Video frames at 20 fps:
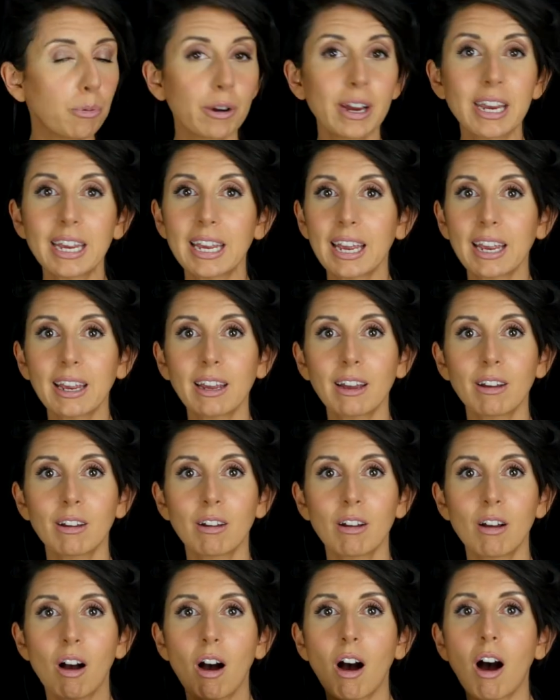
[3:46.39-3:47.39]
Bringing,
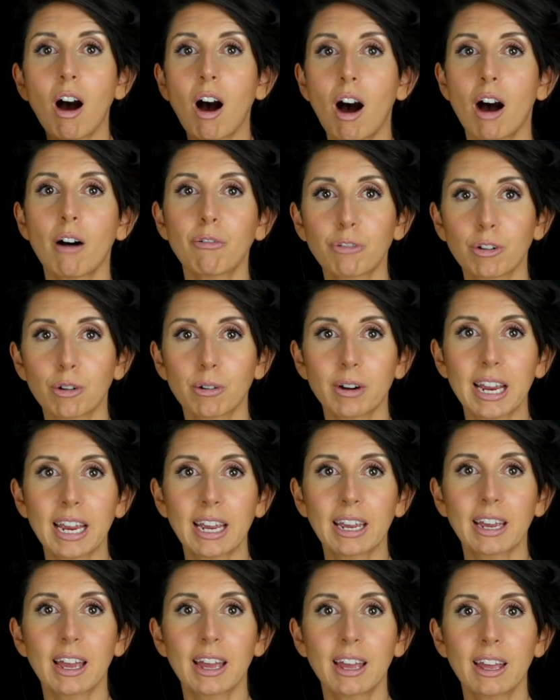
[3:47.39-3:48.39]

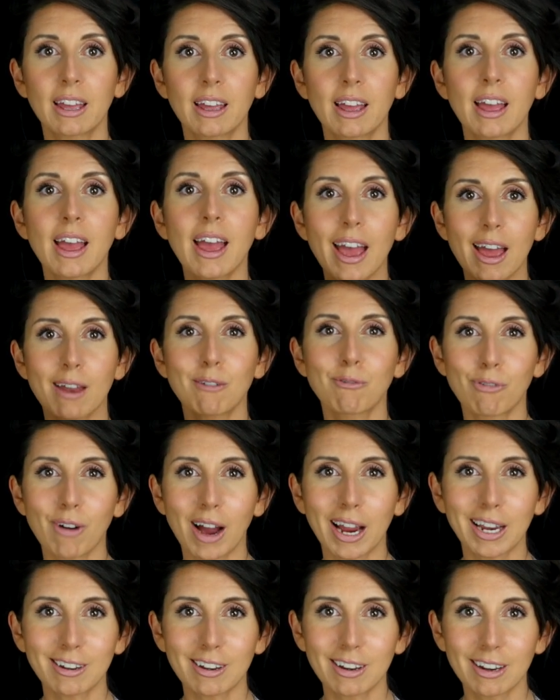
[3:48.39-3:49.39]
offering, and
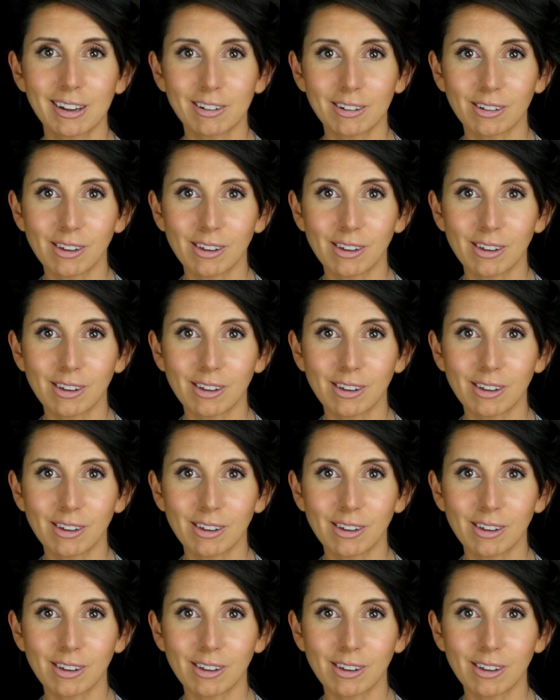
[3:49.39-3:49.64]
finding